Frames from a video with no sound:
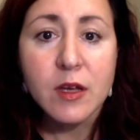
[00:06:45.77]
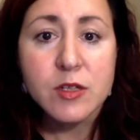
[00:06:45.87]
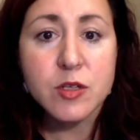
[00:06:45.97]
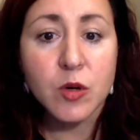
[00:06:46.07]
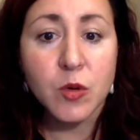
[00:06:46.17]

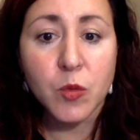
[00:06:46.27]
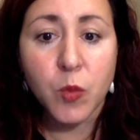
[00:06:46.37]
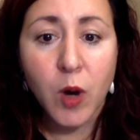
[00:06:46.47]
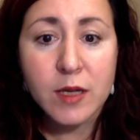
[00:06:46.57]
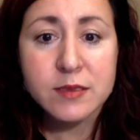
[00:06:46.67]
So
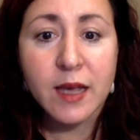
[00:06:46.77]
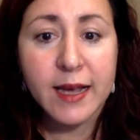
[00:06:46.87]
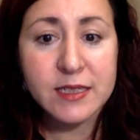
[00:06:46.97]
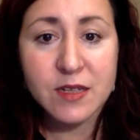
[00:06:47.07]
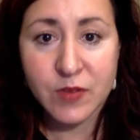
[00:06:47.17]
what
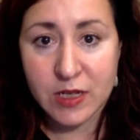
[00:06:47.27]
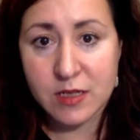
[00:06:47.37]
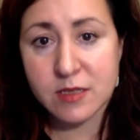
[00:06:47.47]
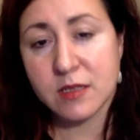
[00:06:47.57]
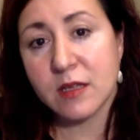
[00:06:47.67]

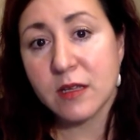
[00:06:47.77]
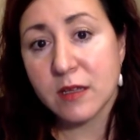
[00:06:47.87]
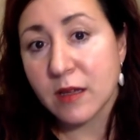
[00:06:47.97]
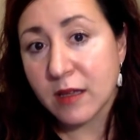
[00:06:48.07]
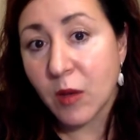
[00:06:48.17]
activities
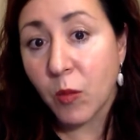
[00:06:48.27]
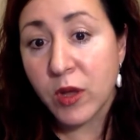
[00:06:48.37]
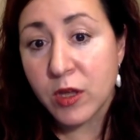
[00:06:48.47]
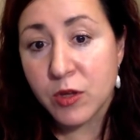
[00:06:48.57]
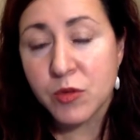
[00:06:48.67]
can we
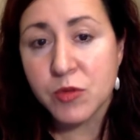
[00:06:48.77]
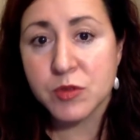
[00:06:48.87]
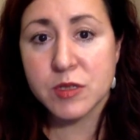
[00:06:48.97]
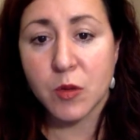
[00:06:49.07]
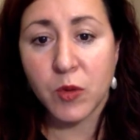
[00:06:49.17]

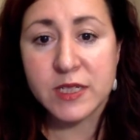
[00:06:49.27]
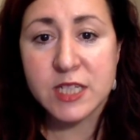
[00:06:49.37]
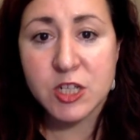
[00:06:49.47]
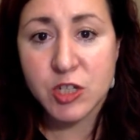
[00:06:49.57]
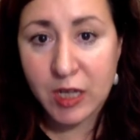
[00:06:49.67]
use when
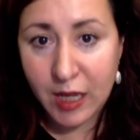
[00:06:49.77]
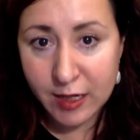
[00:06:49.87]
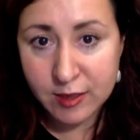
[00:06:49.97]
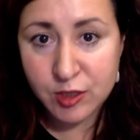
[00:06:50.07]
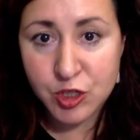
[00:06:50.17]
teaching
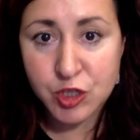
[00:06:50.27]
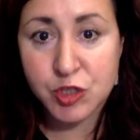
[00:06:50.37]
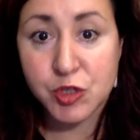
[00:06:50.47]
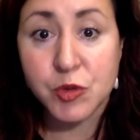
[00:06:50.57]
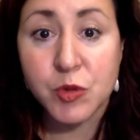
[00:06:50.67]
English
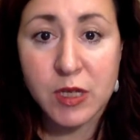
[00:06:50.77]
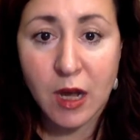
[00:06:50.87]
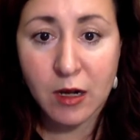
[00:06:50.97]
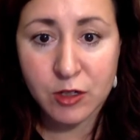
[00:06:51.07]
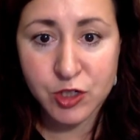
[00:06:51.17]
to
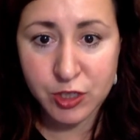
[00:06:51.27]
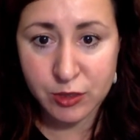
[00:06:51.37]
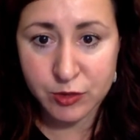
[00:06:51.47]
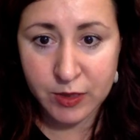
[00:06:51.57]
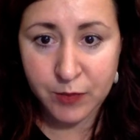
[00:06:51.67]
younger
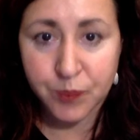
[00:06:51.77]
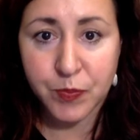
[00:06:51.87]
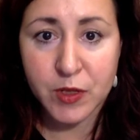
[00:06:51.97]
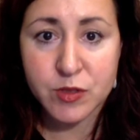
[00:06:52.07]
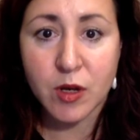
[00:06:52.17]
children?
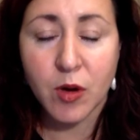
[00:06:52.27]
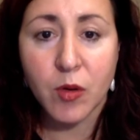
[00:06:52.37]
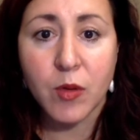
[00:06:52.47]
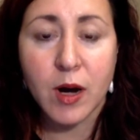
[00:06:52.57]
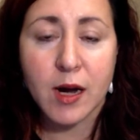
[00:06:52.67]

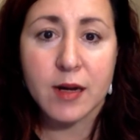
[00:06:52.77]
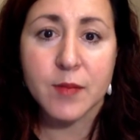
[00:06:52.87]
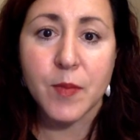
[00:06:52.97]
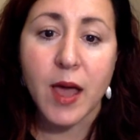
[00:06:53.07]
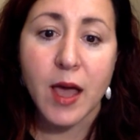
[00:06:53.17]
So
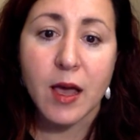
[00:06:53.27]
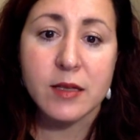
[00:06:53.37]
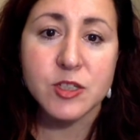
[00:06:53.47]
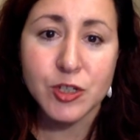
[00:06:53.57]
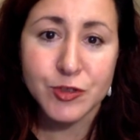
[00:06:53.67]

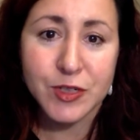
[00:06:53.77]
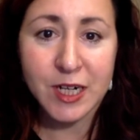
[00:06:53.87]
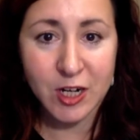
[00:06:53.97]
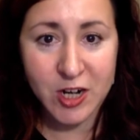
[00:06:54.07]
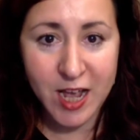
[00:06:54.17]

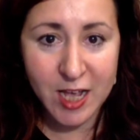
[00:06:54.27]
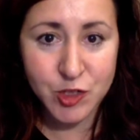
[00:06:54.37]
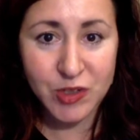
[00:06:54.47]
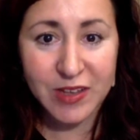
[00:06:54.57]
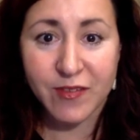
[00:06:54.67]
children are
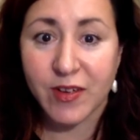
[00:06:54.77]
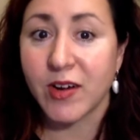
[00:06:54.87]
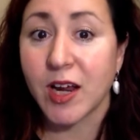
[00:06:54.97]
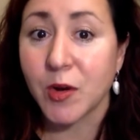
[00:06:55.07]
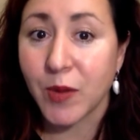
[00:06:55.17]
naturally
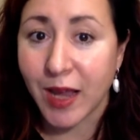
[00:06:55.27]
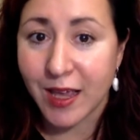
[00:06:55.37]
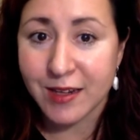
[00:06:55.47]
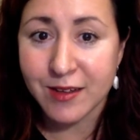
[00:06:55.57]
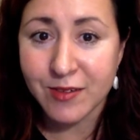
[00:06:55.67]
very
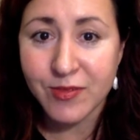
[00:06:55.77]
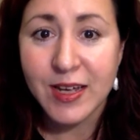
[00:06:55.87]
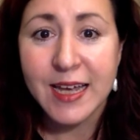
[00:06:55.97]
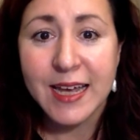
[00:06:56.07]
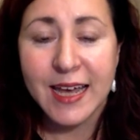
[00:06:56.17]
creative
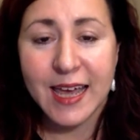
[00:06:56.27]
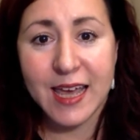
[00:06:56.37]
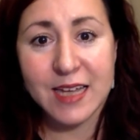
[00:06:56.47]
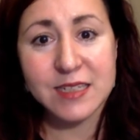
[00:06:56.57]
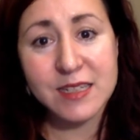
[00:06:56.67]

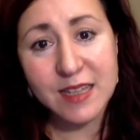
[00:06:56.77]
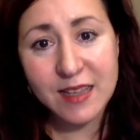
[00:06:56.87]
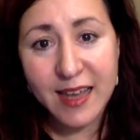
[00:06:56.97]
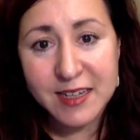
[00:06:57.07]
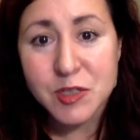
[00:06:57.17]
and they
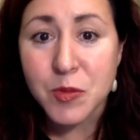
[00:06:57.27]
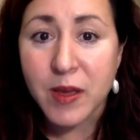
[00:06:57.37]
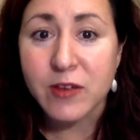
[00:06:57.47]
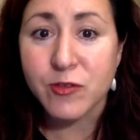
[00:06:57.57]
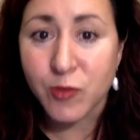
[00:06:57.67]
like to
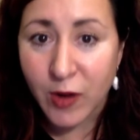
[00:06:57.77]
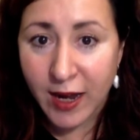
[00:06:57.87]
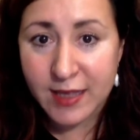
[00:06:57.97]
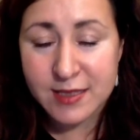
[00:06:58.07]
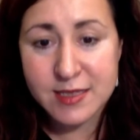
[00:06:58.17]
make
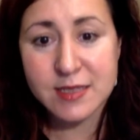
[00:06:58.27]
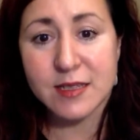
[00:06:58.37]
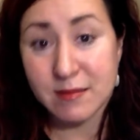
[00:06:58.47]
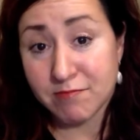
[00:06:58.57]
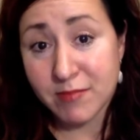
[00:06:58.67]

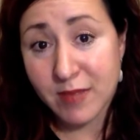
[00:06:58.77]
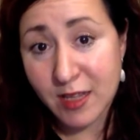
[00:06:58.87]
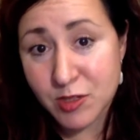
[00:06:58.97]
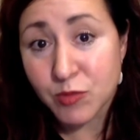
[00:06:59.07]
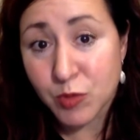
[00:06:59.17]
friends
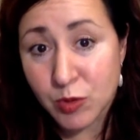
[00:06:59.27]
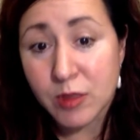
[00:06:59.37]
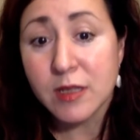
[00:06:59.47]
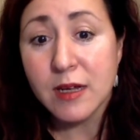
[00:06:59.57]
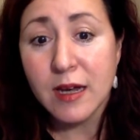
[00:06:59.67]
as a
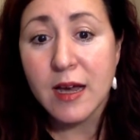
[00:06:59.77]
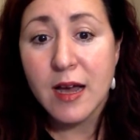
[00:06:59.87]
rule.